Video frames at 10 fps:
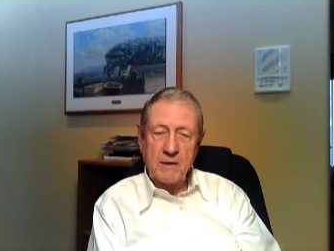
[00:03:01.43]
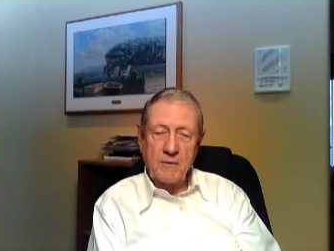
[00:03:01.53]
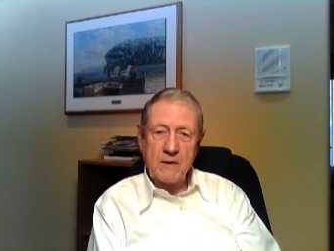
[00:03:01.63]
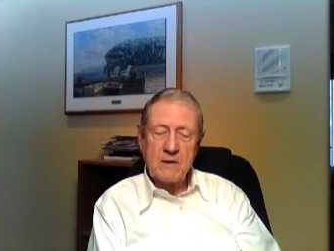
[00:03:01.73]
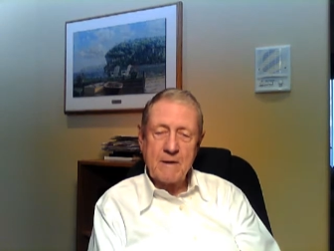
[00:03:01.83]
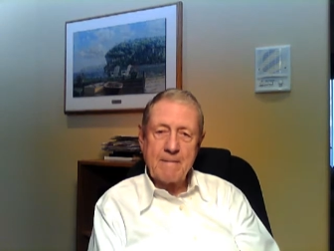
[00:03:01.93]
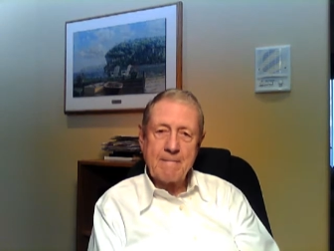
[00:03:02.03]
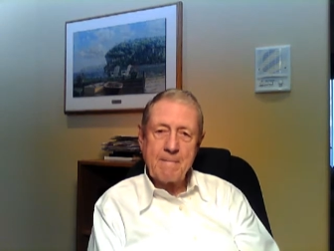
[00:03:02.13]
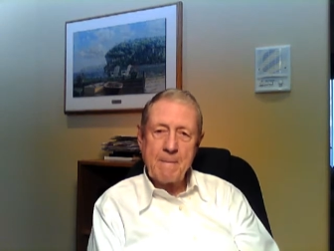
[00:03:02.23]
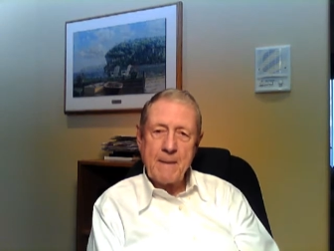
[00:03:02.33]
defeats.
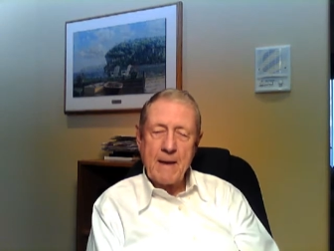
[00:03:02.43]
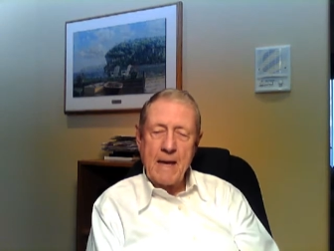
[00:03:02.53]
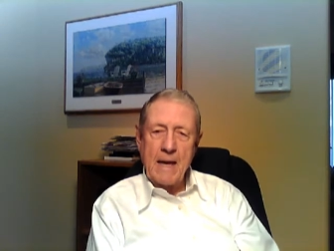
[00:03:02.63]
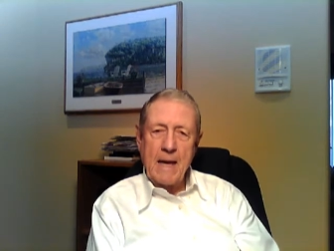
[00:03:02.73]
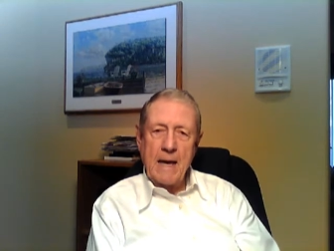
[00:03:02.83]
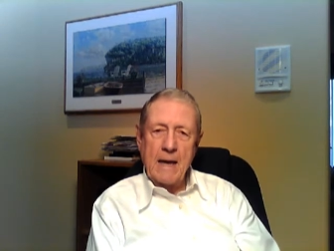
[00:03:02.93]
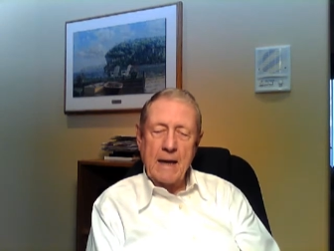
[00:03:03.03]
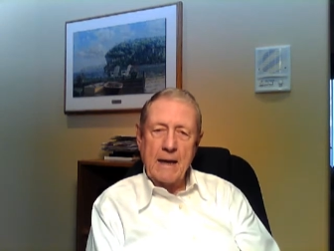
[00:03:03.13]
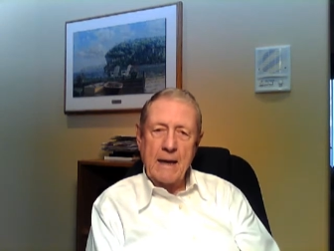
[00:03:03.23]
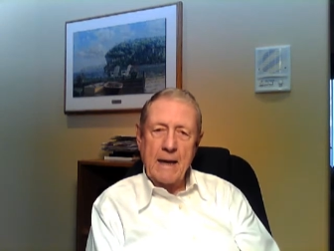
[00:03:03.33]

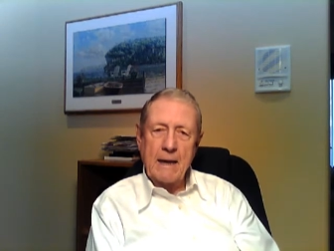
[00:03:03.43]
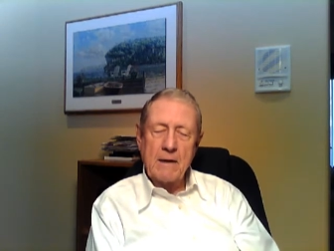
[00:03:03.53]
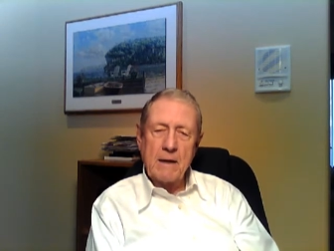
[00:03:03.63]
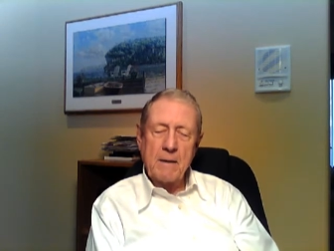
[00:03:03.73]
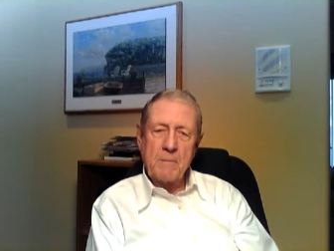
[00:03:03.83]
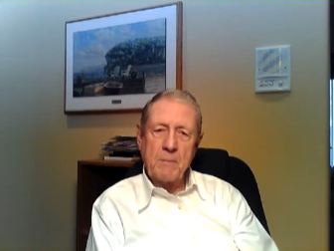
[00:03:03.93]
And